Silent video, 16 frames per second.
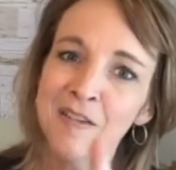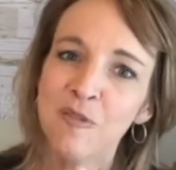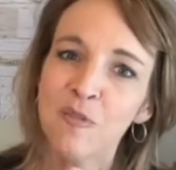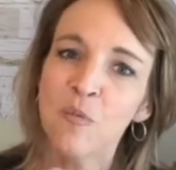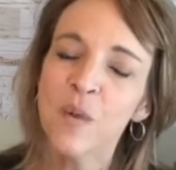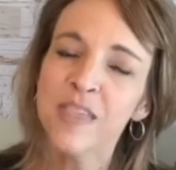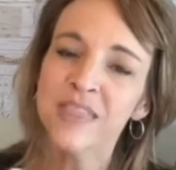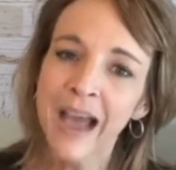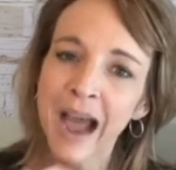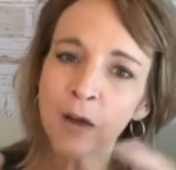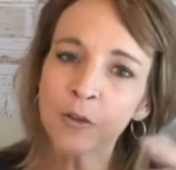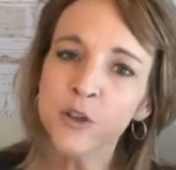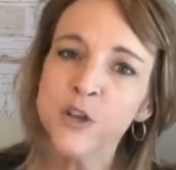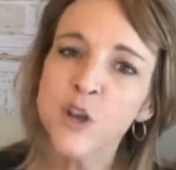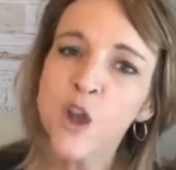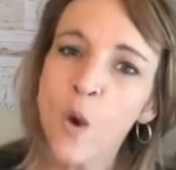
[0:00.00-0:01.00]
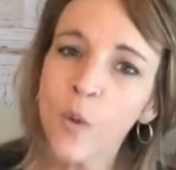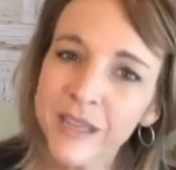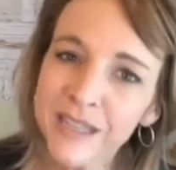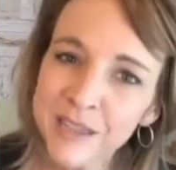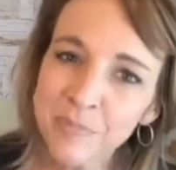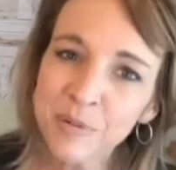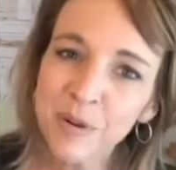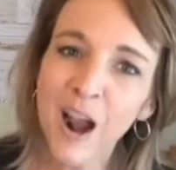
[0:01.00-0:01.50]
without knowing
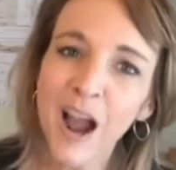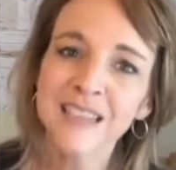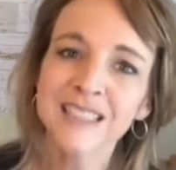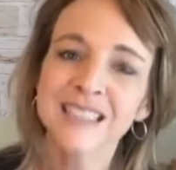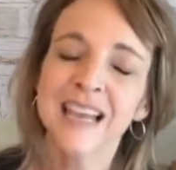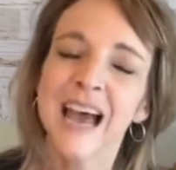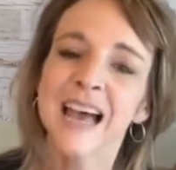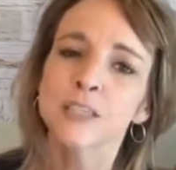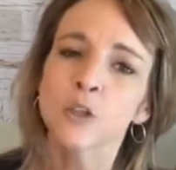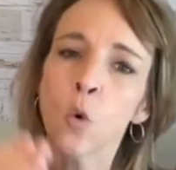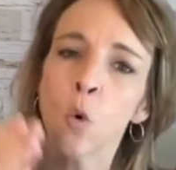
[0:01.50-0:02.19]
the process